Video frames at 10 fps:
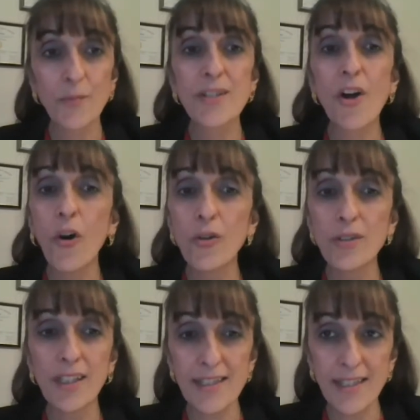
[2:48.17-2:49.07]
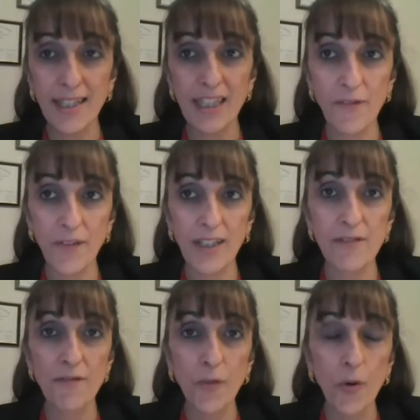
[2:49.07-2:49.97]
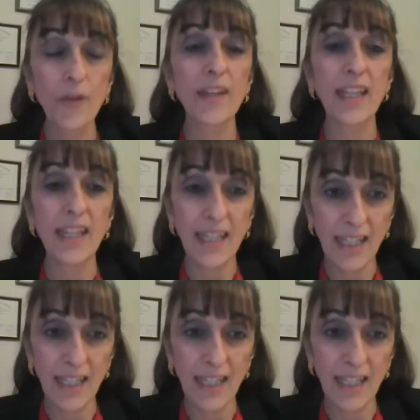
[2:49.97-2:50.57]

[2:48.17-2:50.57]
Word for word: was only significant for the